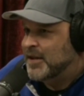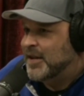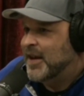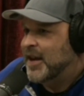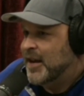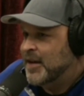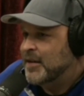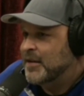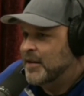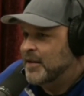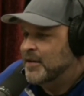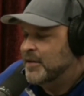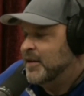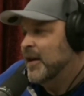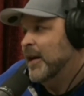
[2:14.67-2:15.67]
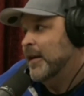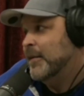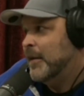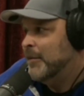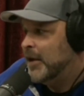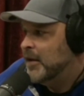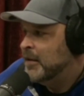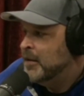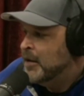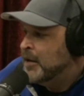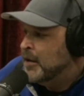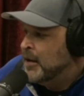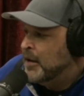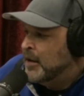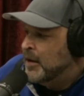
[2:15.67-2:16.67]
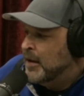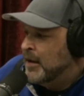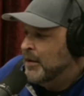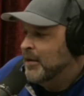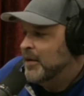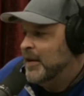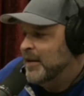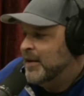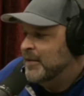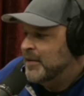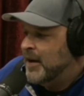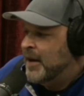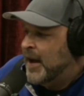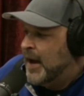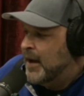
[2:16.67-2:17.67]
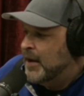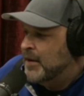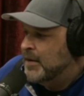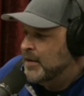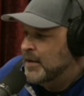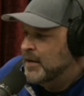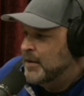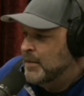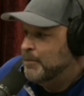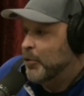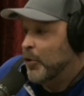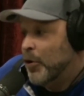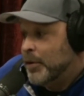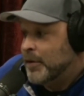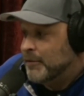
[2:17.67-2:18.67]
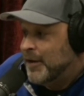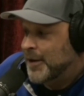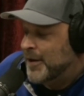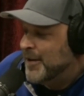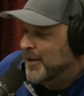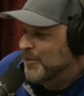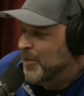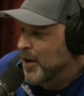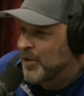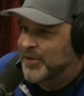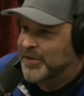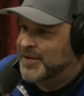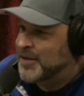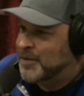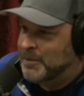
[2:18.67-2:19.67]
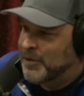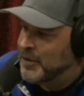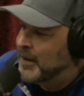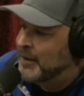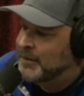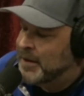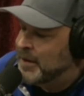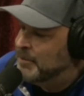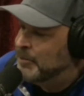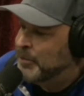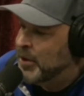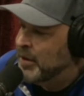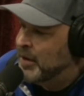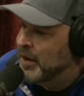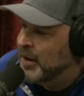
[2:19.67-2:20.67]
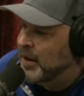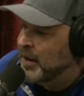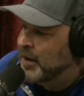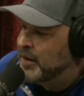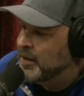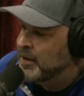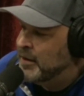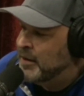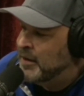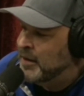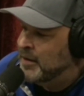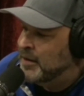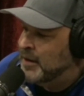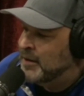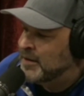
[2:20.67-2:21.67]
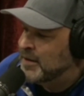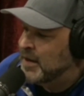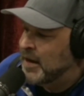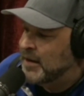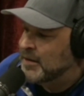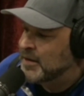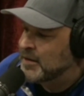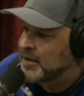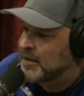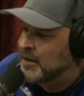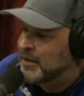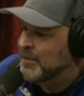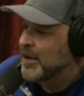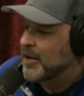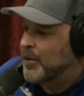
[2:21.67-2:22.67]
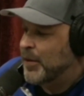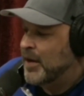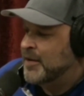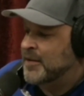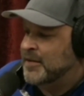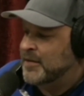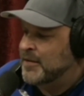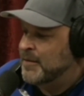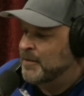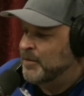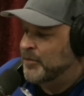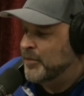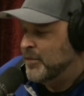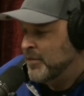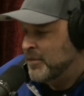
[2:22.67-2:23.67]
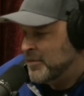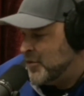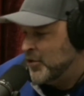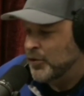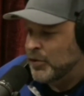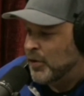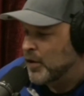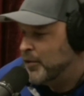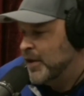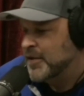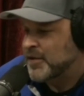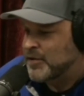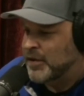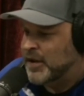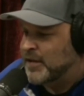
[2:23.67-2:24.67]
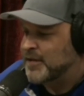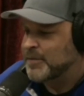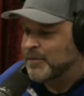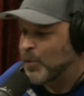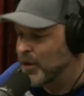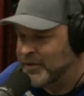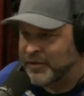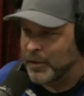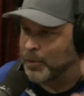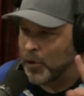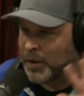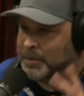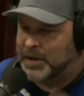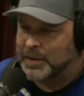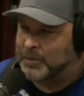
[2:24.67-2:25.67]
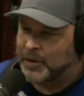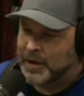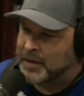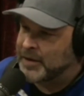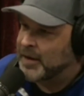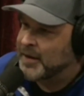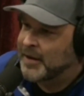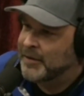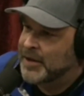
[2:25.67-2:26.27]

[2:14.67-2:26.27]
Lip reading: Yeah. I mean, I had it. It broke like in a month. It's still broken, but it's not as. I mean, the Quest 2 or Quest 3, it's more for more people, I think.